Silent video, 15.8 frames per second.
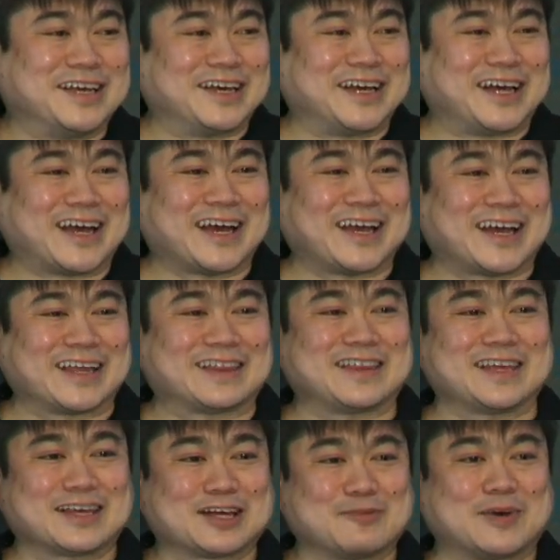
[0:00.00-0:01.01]
I, I,
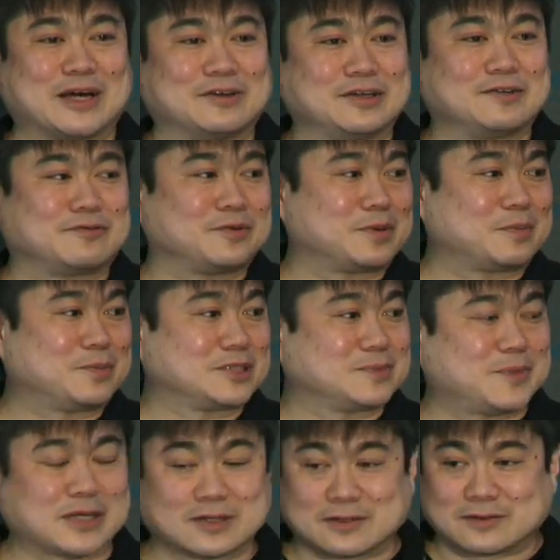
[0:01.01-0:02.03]
think about it from the
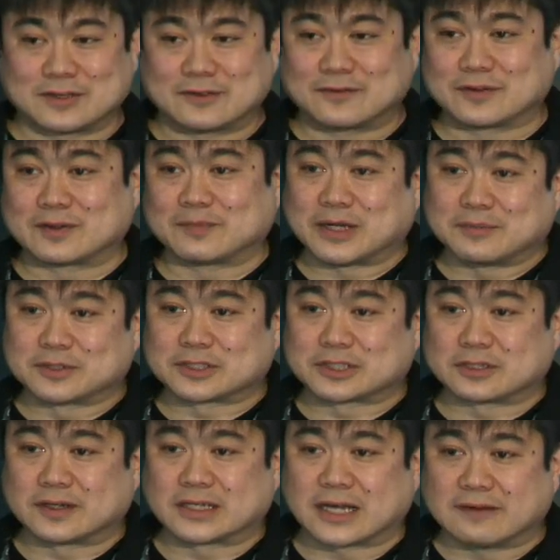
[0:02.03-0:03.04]
perspective of the
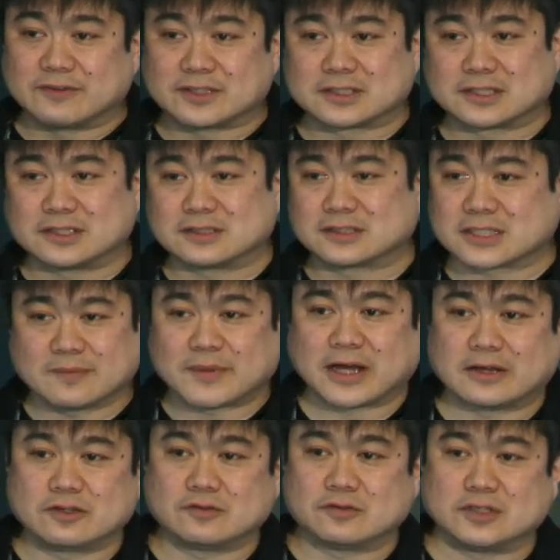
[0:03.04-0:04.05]
publisher, and obviously,
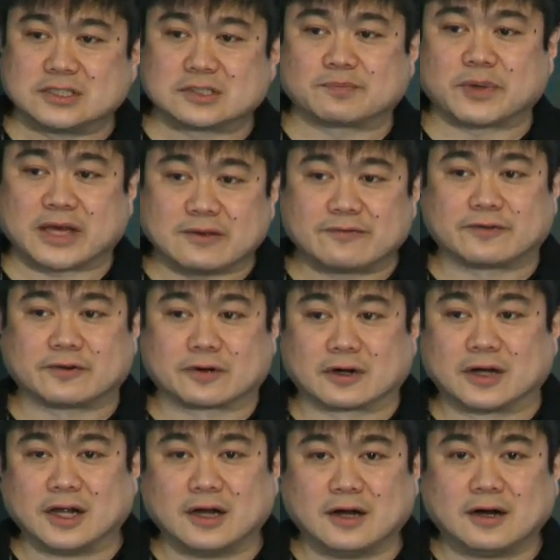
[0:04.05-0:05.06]
somehow you need to pay
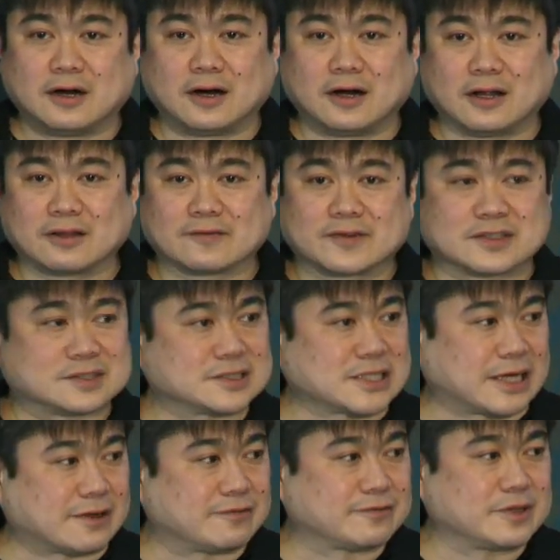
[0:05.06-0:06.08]
for all of this
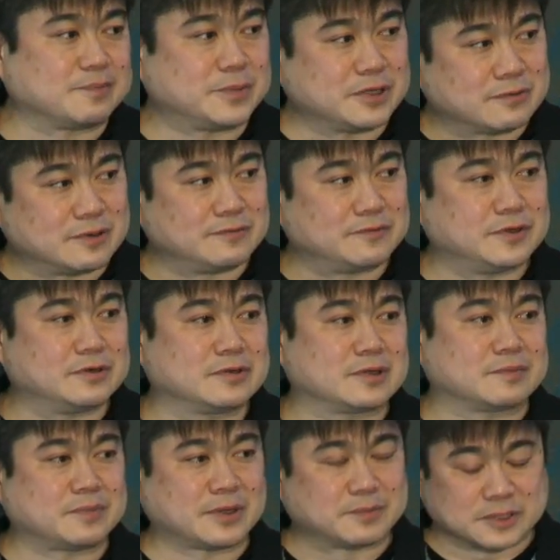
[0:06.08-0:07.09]
stuff the peer review,
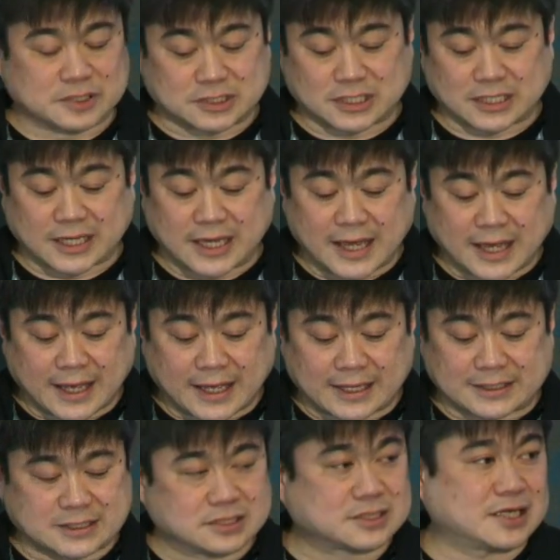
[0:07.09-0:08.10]
the publishing, and
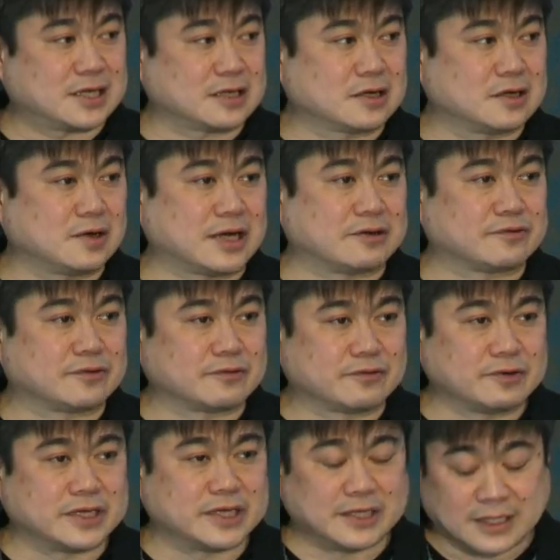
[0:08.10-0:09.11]
it just can't go out for
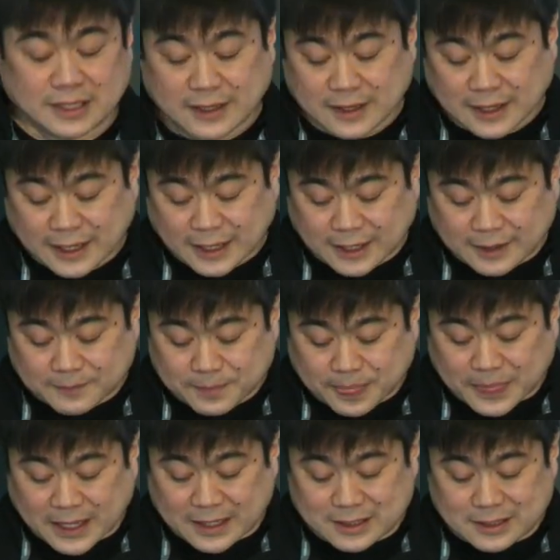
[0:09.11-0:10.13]
free. Um,
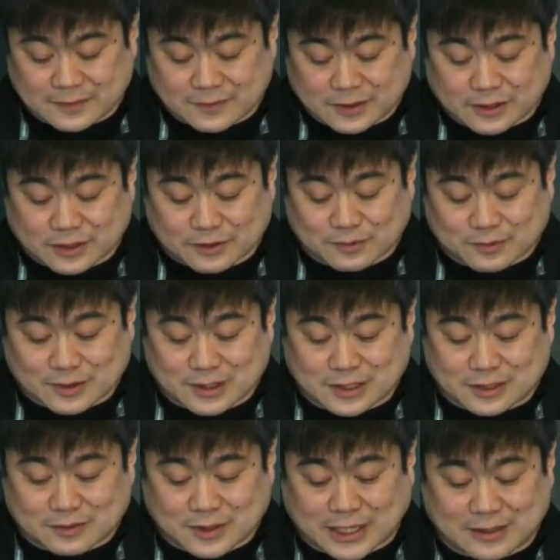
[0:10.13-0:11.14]
even though, you
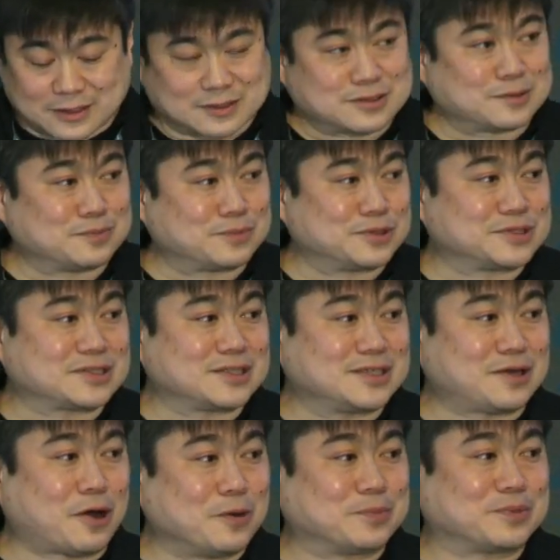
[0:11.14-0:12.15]
know, I think Tim Berners Lee
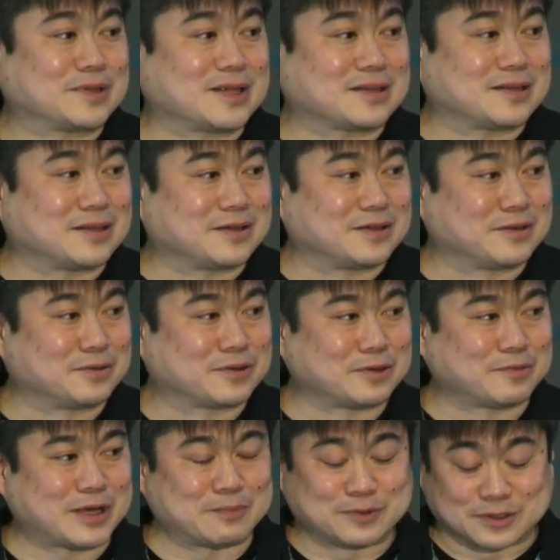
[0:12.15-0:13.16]
hoped that the, the
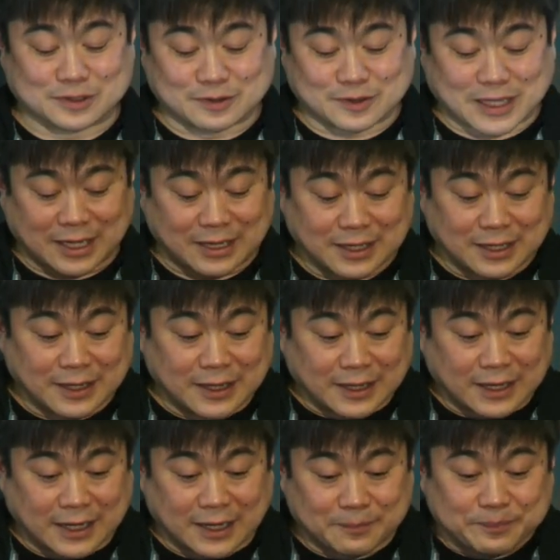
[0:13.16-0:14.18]
web would do that.
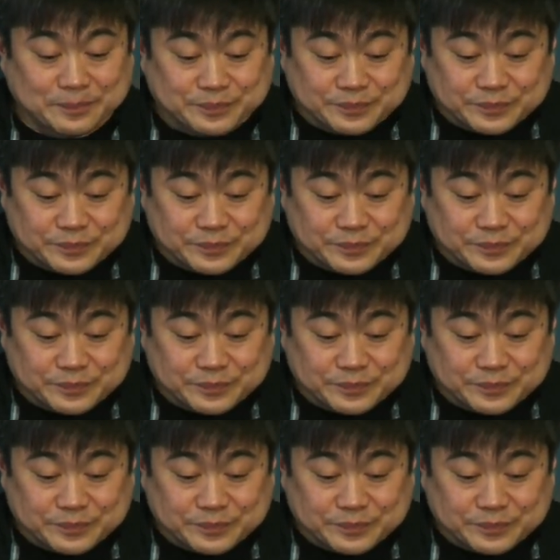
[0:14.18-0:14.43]
Um,